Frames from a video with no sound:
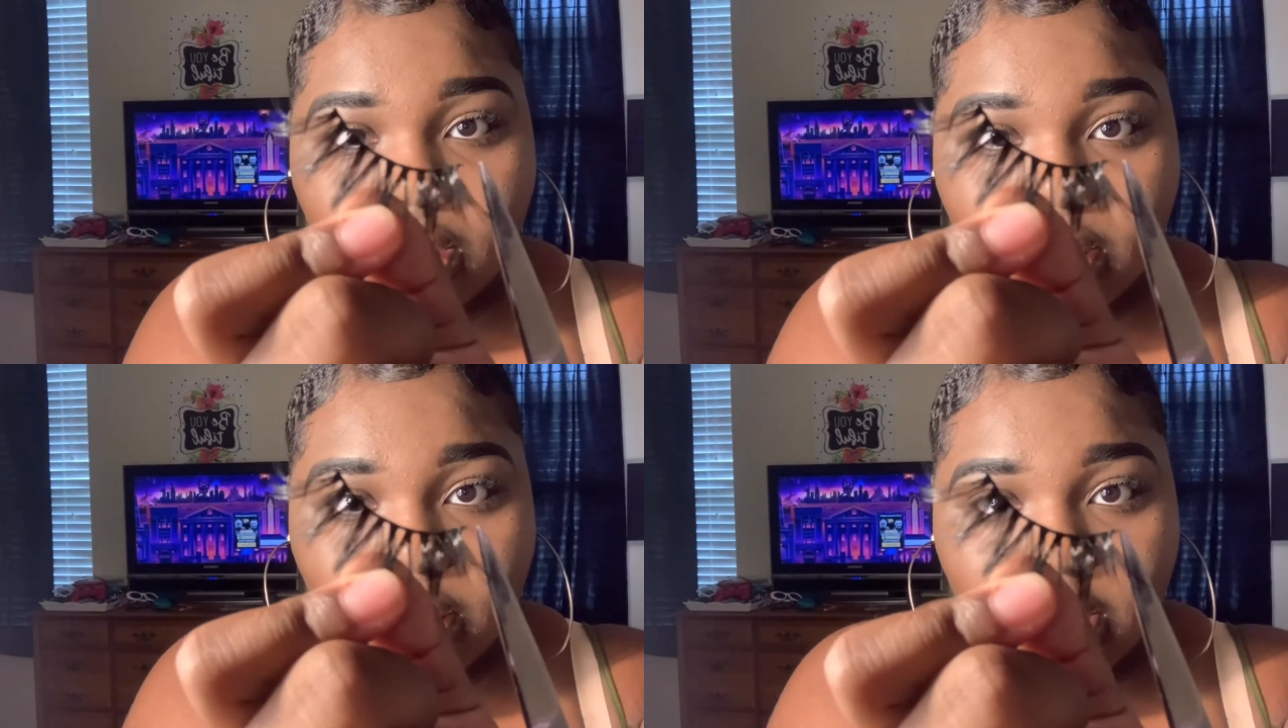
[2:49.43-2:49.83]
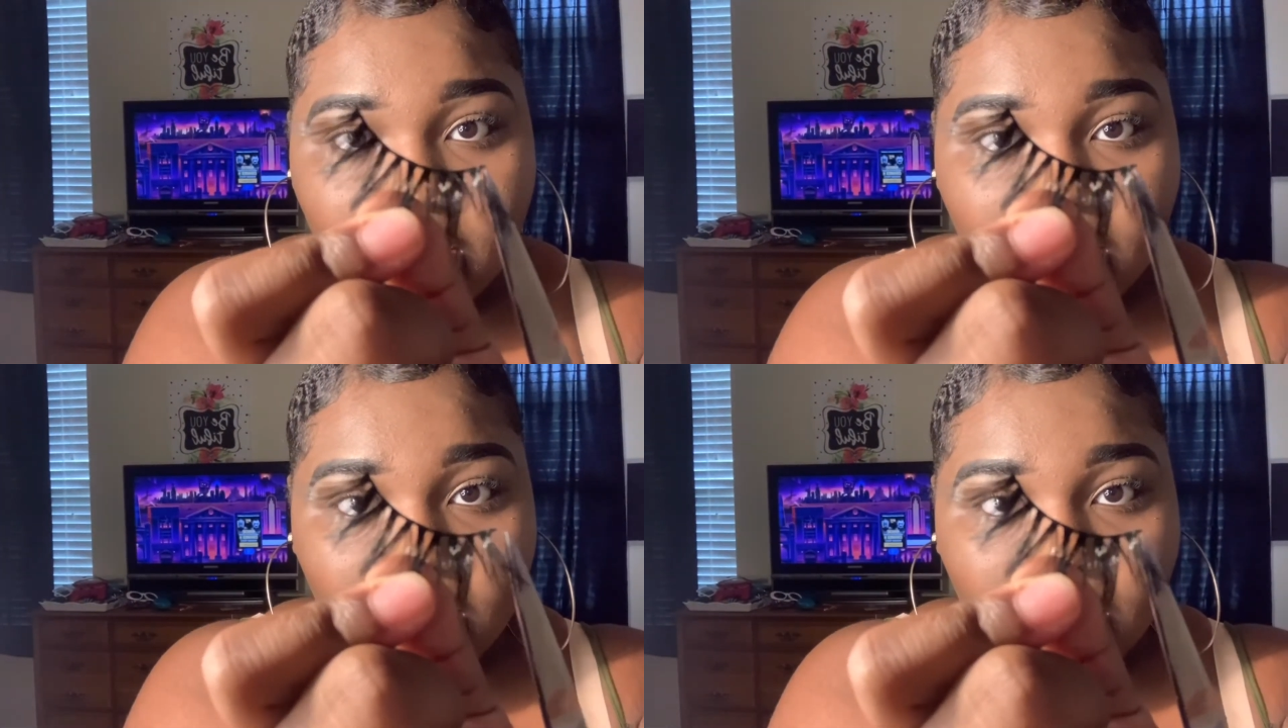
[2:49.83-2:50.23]
the
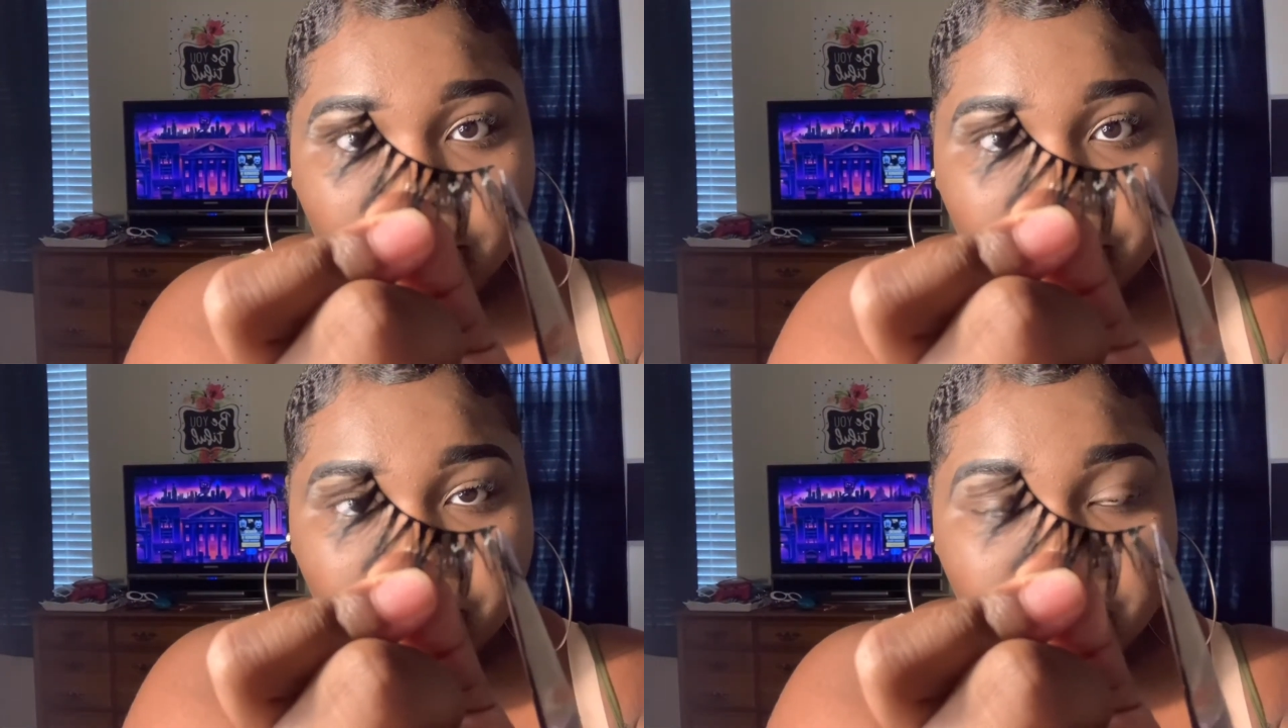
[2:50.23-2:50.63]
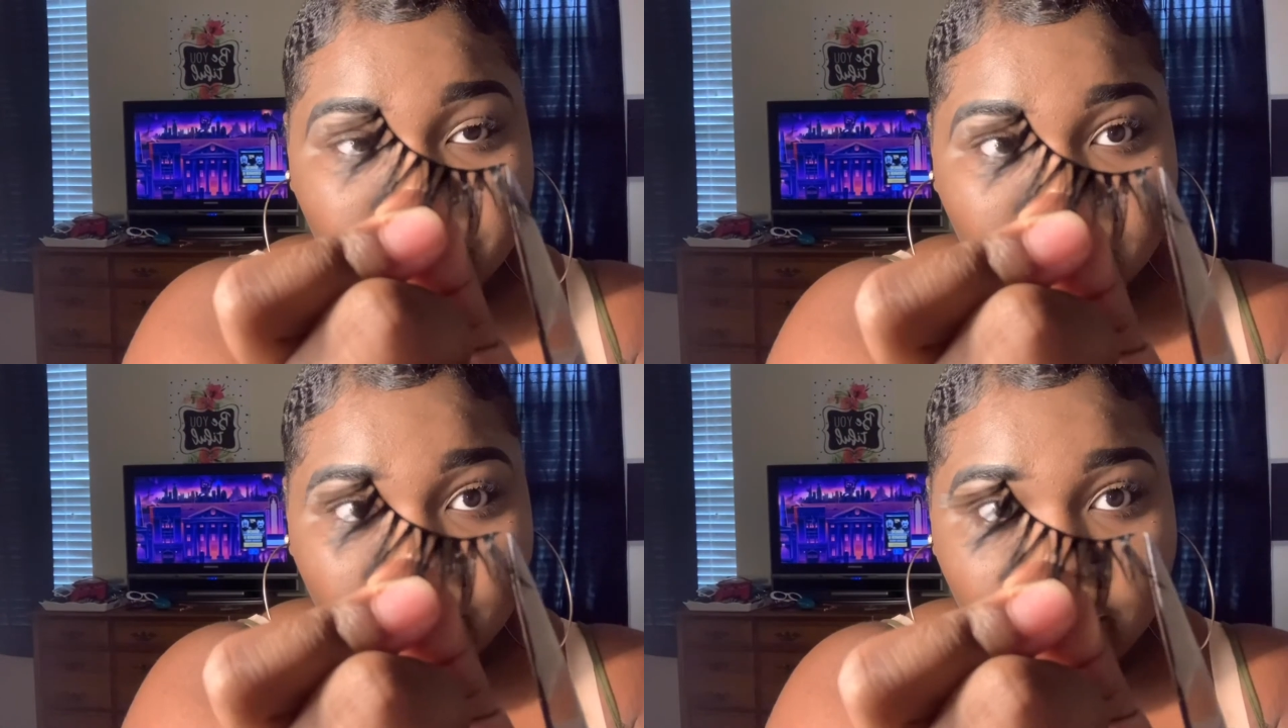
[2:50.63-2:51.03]

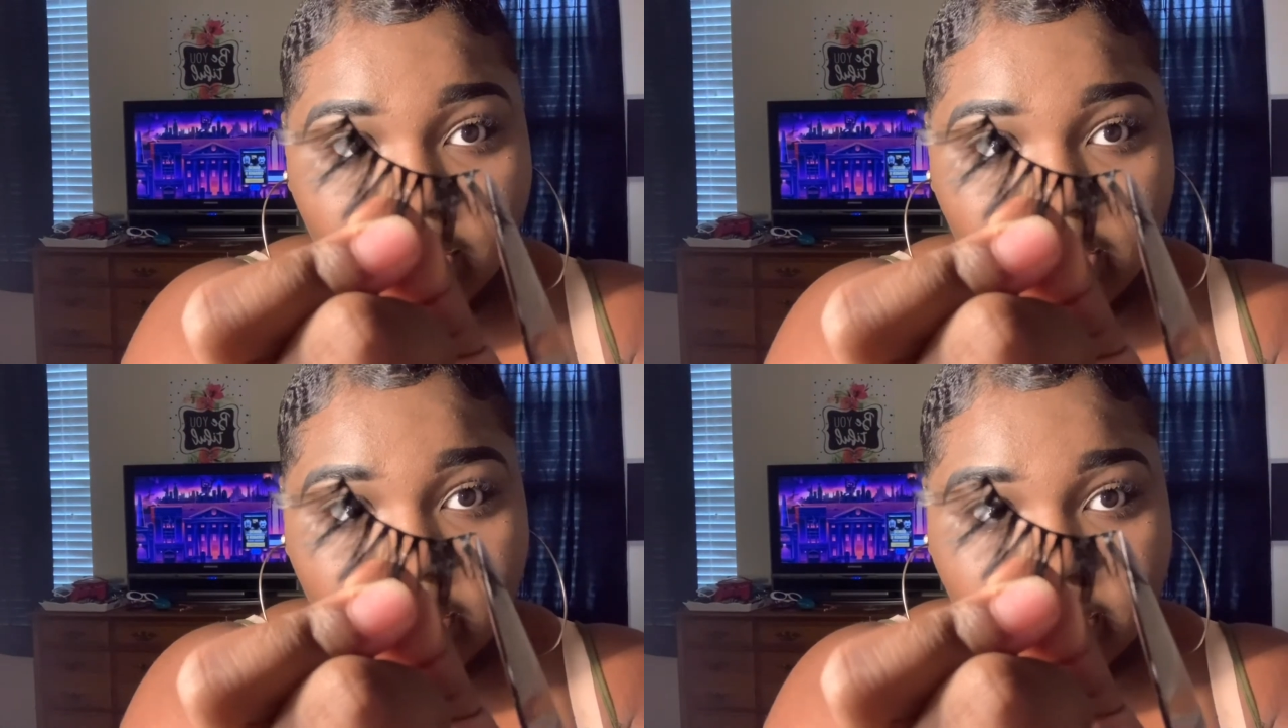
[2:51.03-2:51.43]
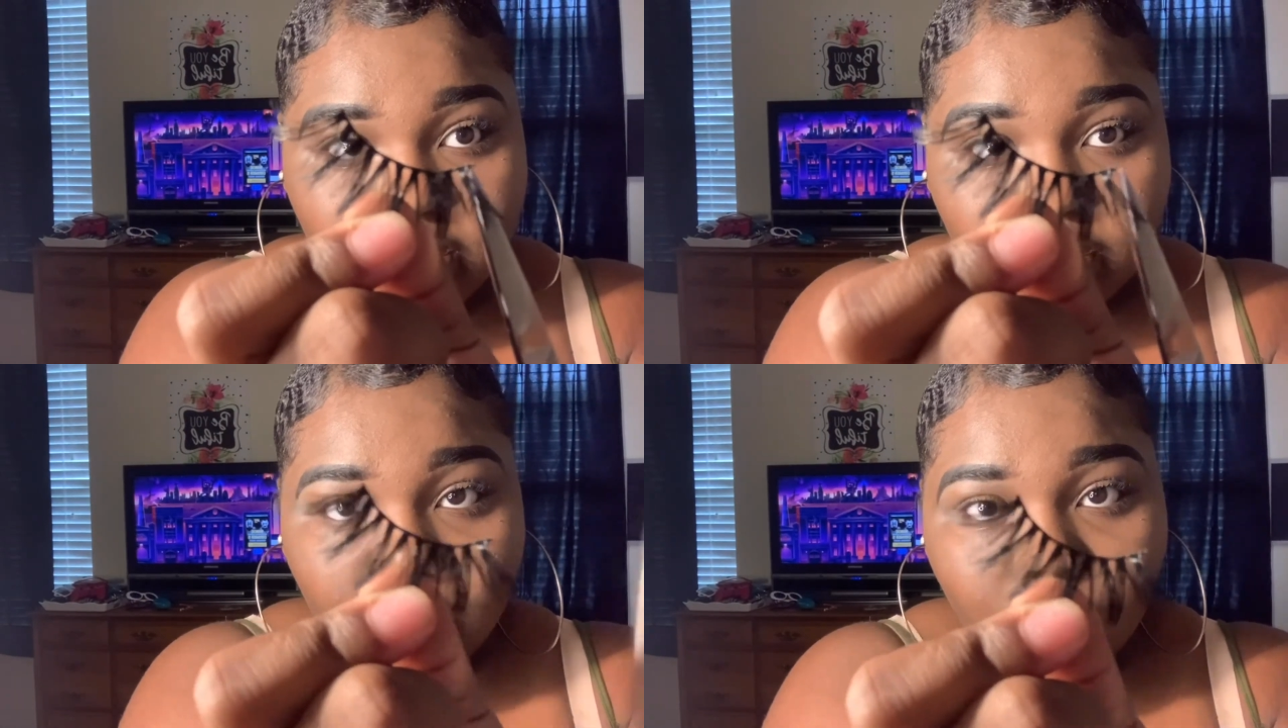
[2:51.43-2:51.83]
these
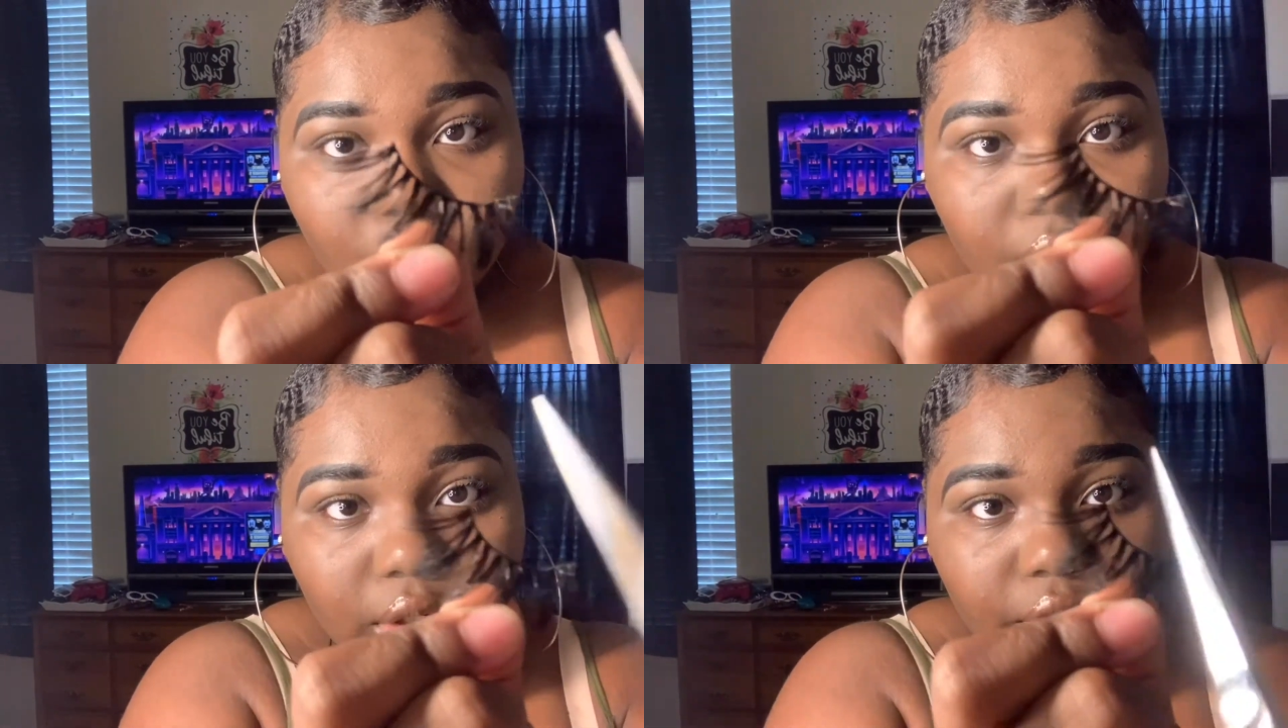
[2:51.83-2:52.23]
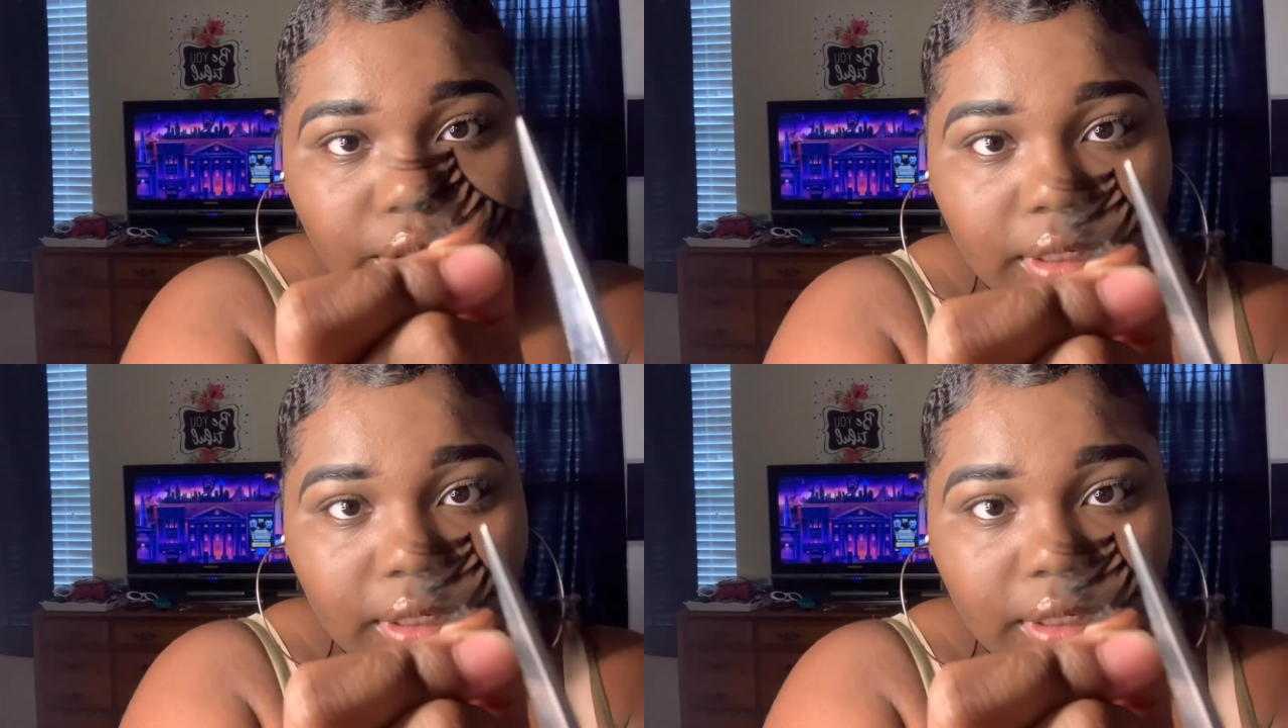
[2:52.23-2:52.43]
inner corners